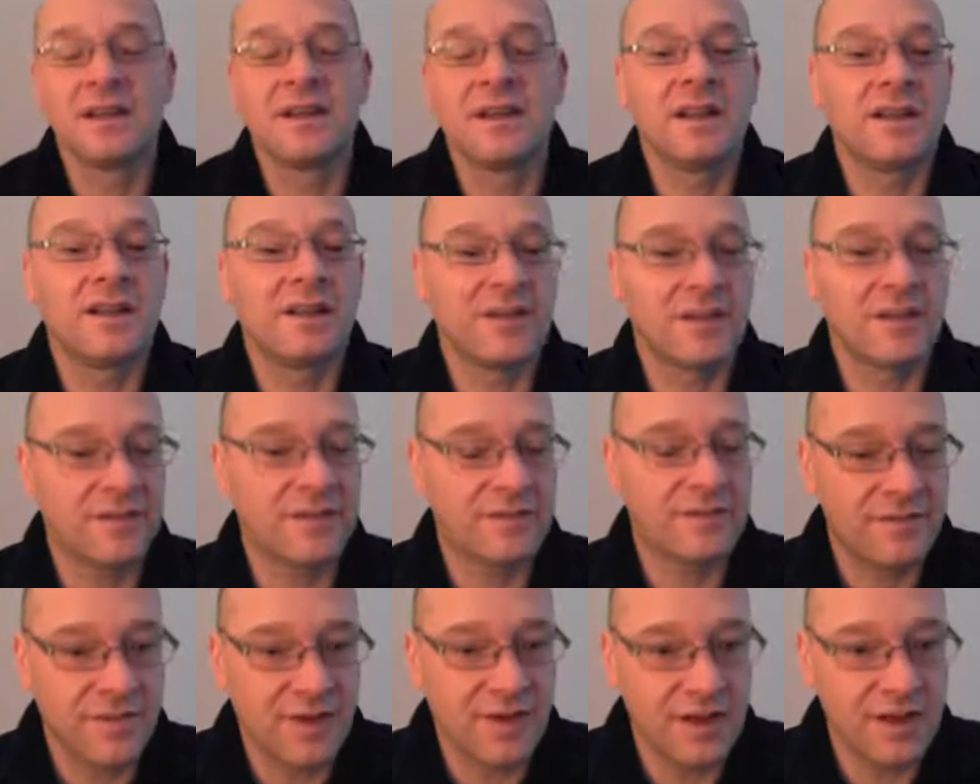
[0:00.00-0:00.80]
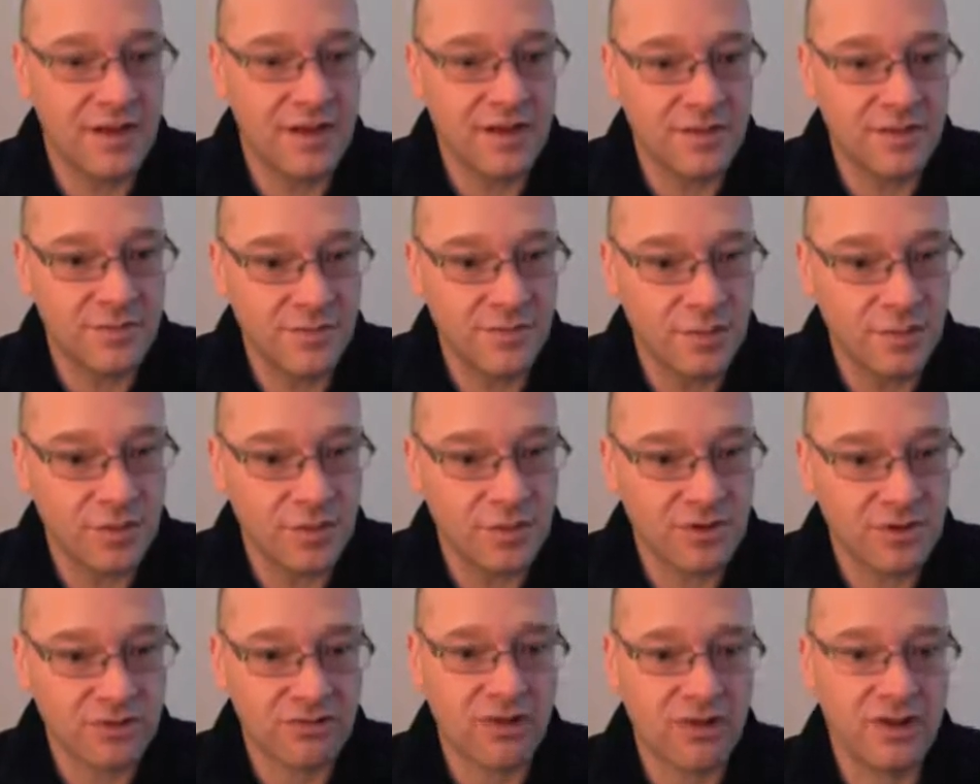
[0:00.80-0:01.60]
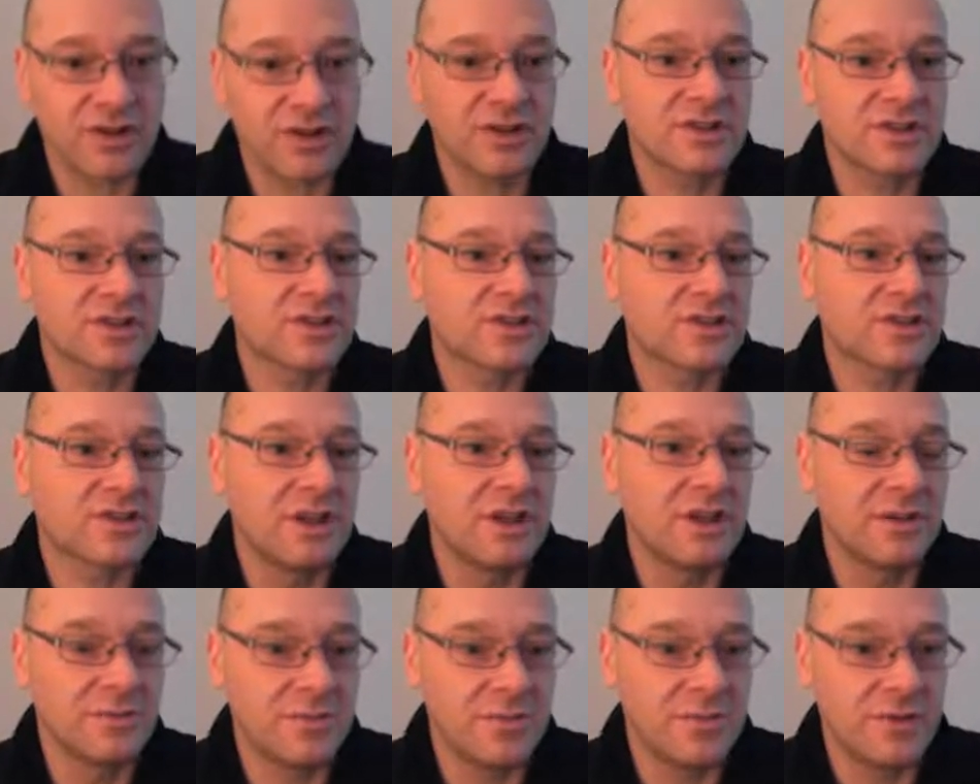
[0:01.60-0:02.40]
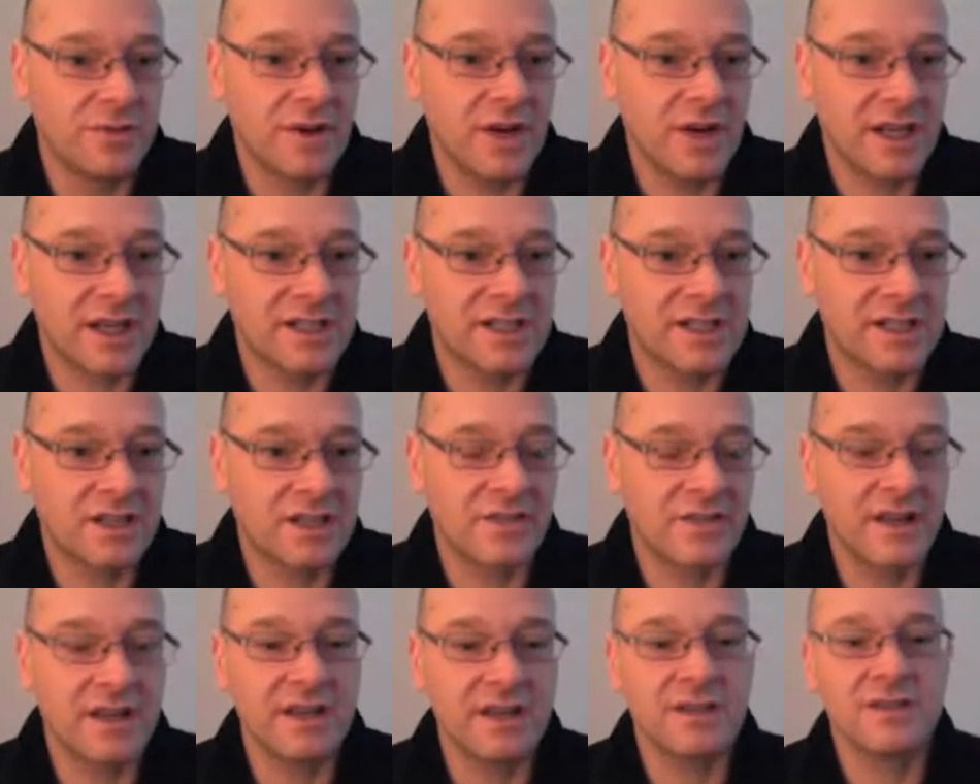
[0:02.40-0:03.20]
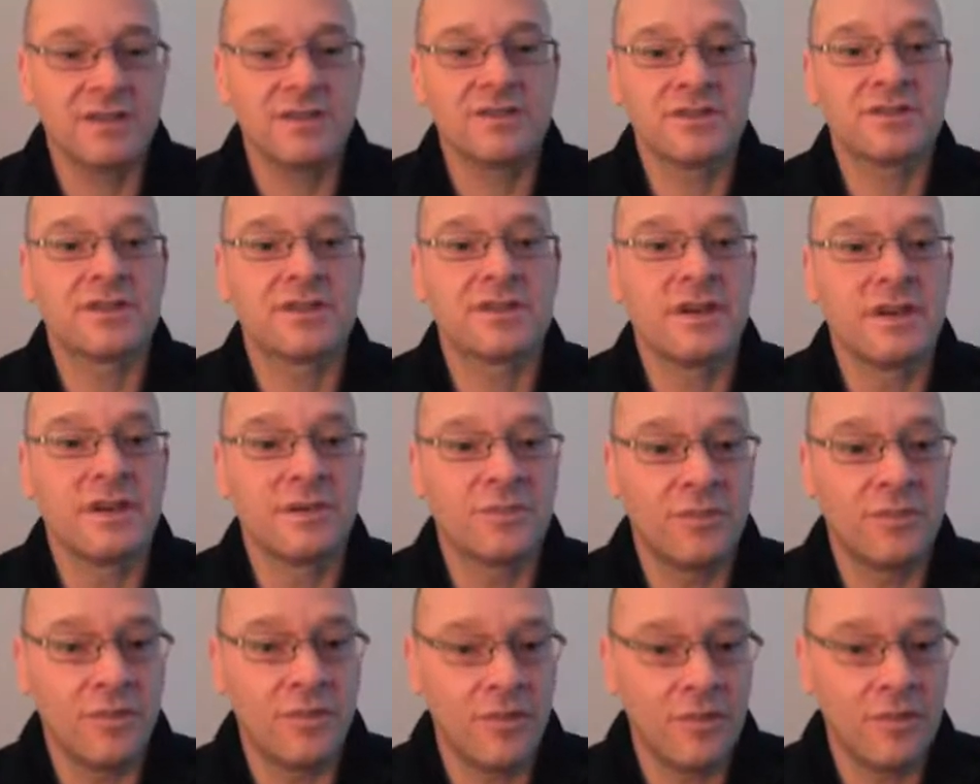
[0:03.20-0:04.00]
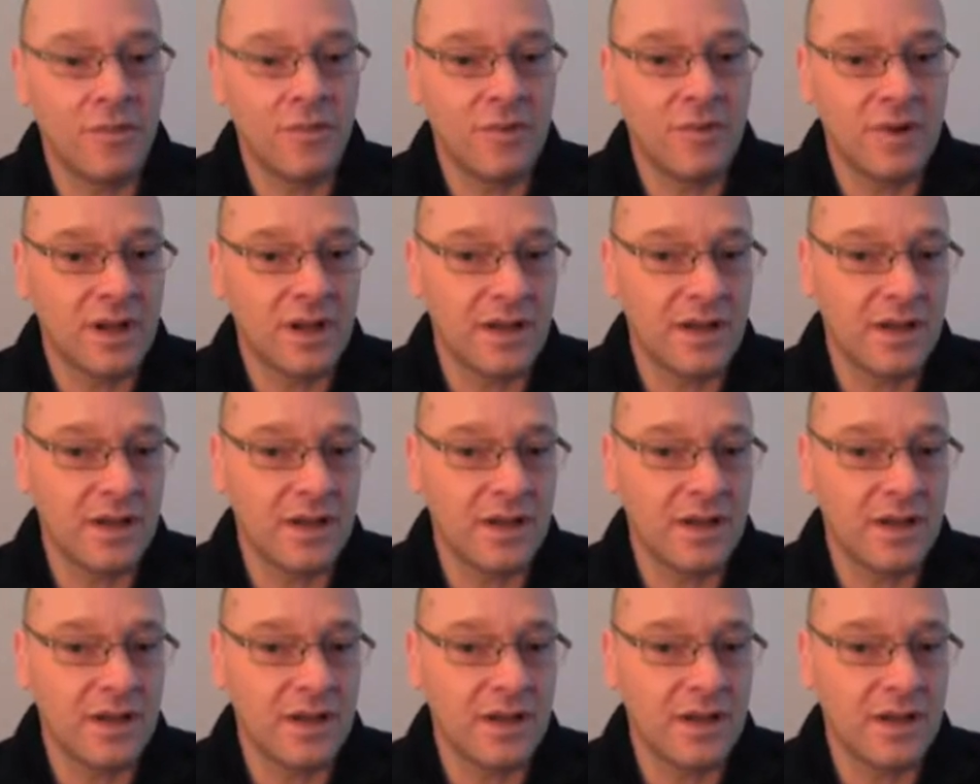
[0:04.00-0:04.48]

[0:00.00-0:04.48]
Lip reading: They fund more trucks, more excavators, more